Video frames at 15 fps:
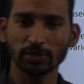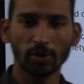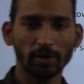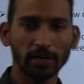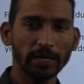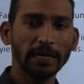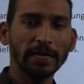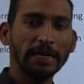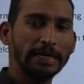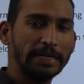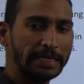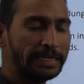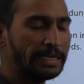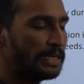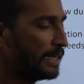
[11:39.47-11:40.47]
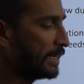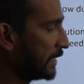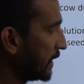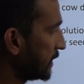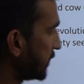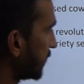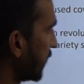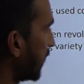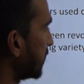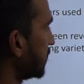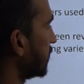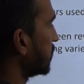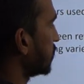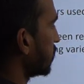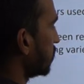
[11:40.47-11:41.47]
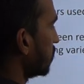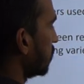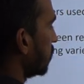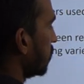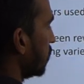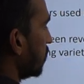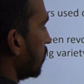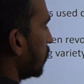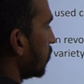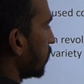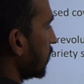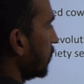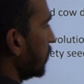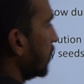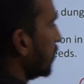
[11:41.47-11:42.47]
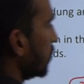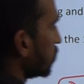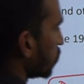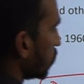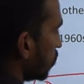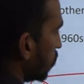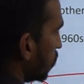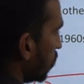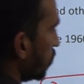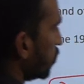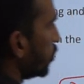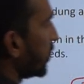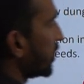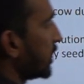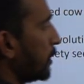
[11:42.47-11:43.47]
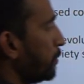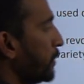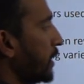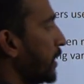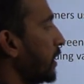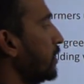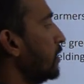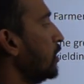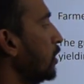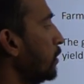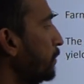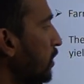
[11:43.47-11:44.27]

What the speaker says: is called deindustrialization. Okay, so during that period,